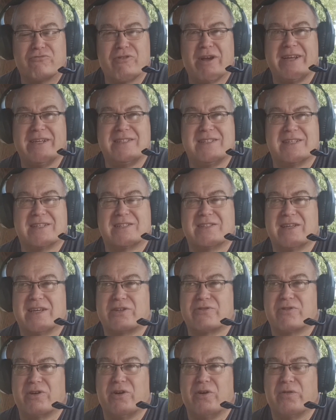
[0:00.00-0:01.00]
rate,
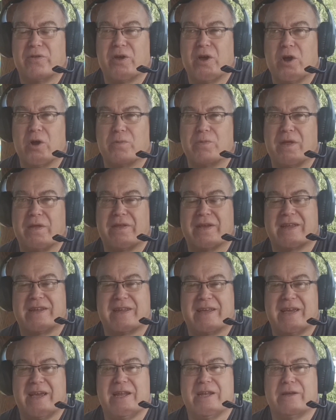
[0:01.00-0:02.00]
etc., on the hope that they're
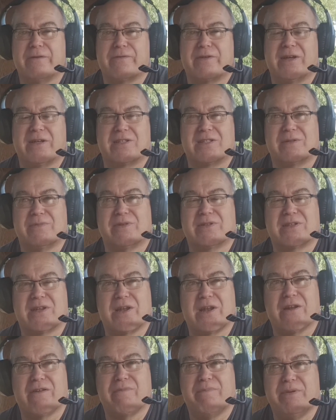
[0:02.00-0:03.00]
going to get enough customers
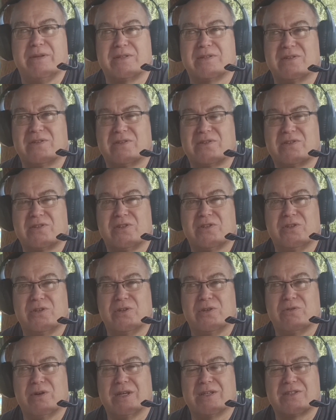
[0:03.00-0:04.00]
and enough business
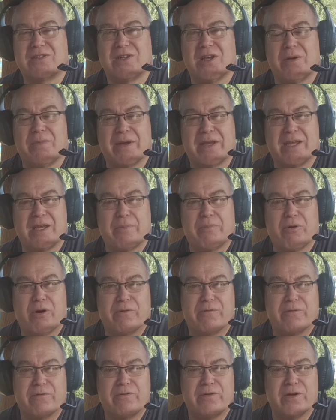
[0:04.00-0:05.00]
to start making a
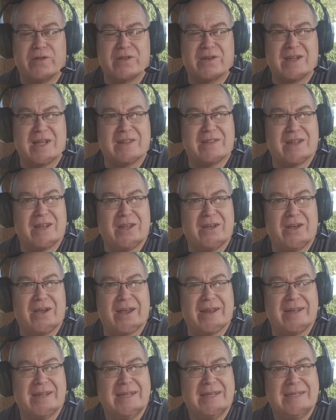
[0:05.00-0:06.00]
profit further down the
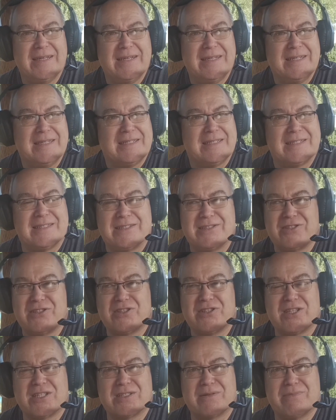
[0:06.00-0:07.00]
line.
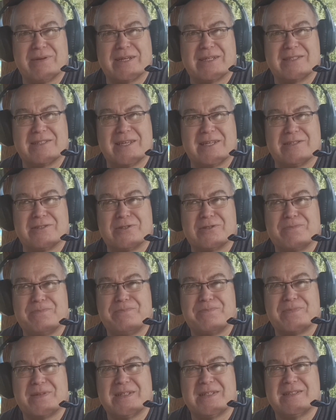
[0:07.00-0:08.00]
Just doesn't make sense.
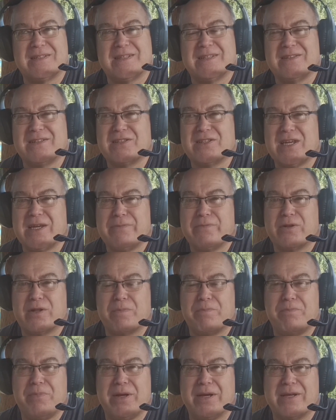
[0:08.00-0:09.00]
And the same for
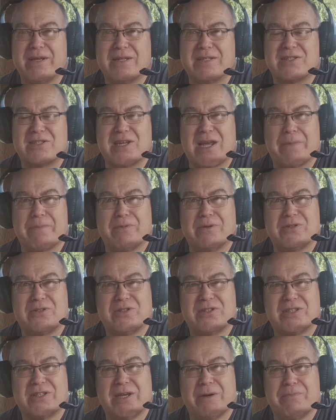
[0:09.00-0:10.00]
the big
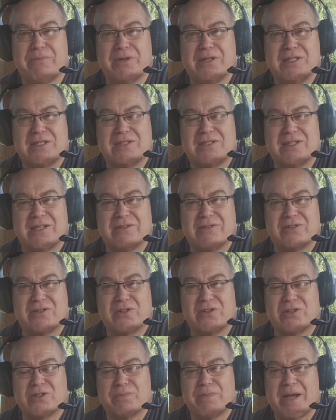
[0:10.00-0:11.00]
established companies, you know, the
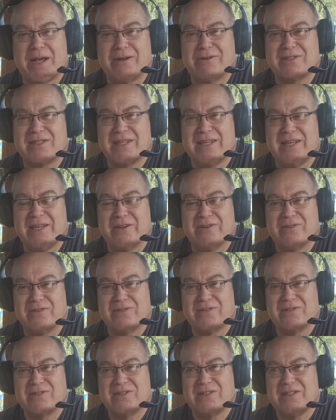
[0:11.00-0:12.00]
Scottish Powers, the
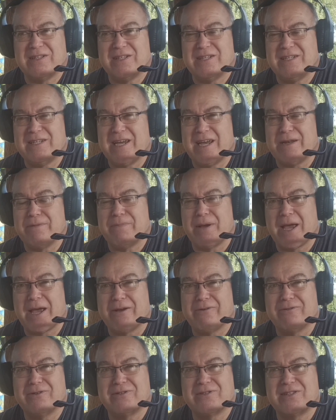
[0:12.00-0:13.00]
Eons, the
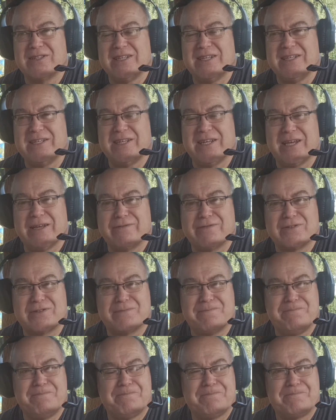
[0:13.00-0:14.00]
N-Powers, the
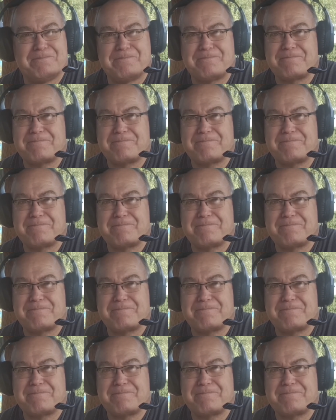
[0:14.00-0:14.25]
EDFs.